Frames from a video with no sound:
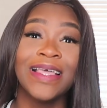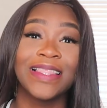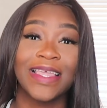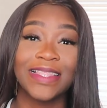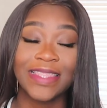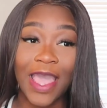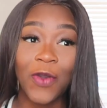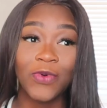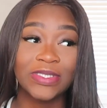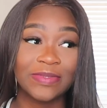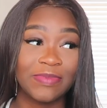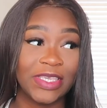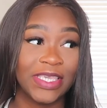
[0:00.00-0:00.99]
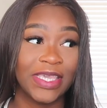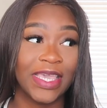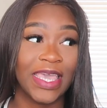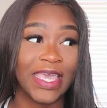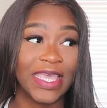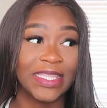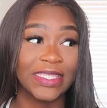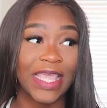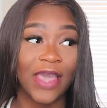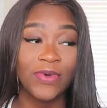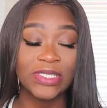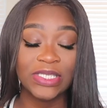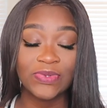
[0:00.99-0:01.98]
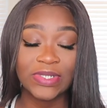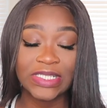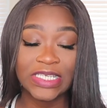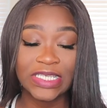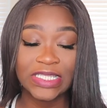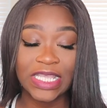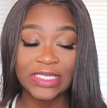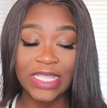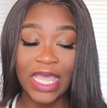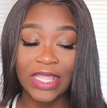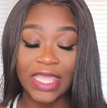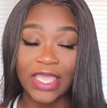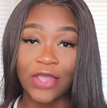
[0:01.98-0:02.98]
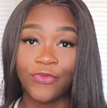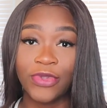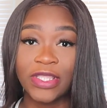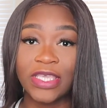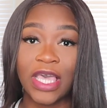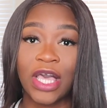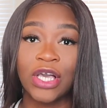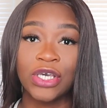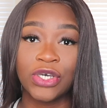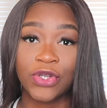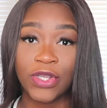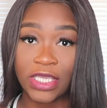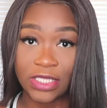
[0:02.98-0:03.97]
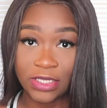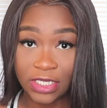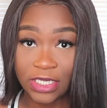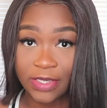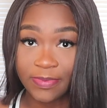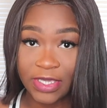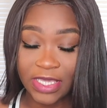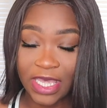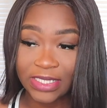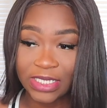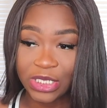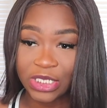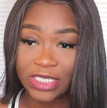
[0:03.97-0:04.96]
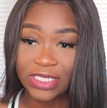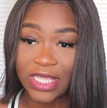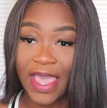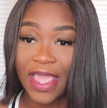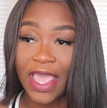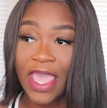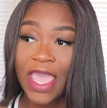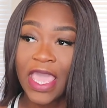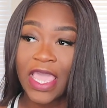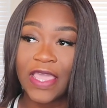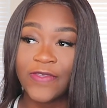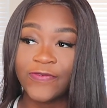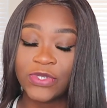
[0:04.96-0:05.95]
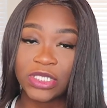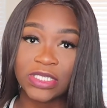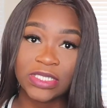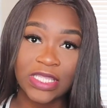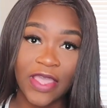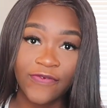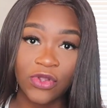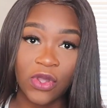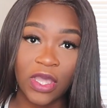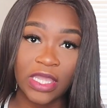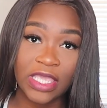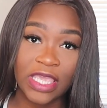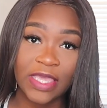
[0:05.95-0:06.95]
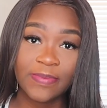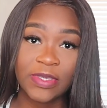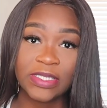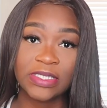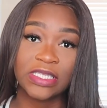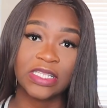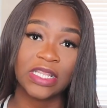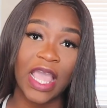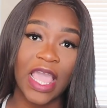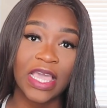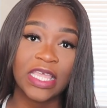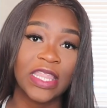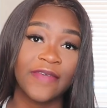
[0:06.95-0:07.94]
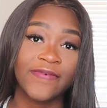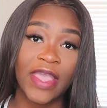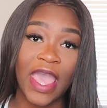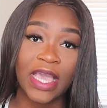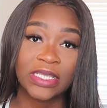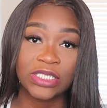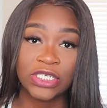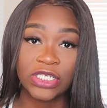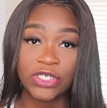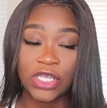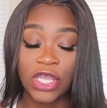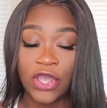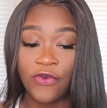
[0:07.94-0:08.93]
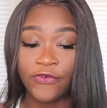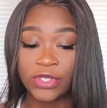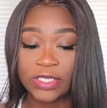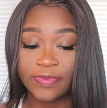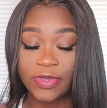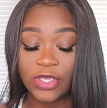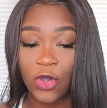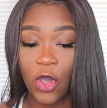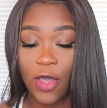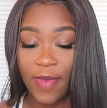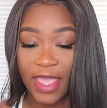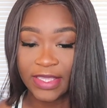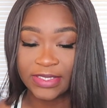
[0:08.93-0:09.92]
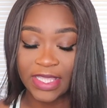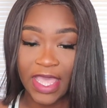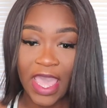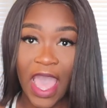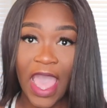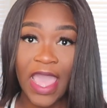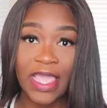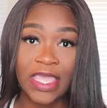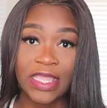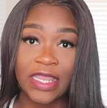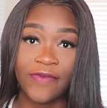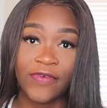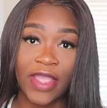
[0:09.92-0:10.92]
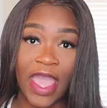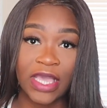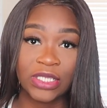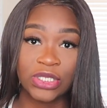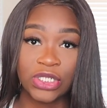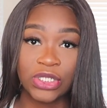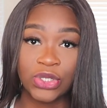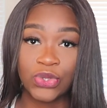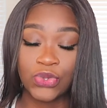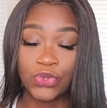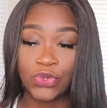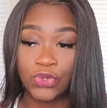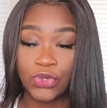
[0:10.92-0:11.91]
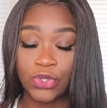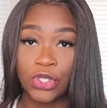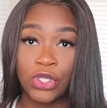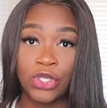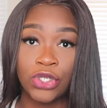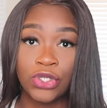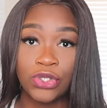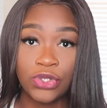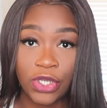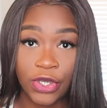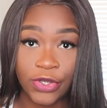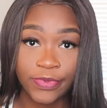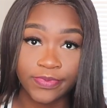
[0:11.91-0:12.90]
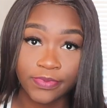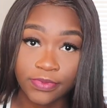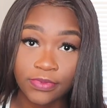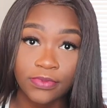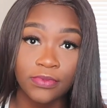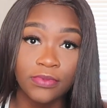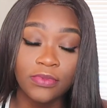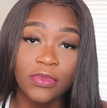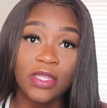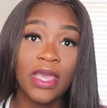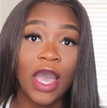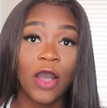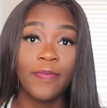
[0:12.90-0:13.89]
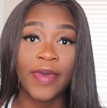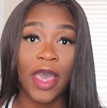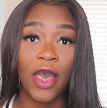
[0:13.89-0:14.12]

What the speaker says: Like, that was me, and that's not like really a great look, because it's just like, if she's never on campus, then I could never ask her to be on my set. I can never ask her to, you know, help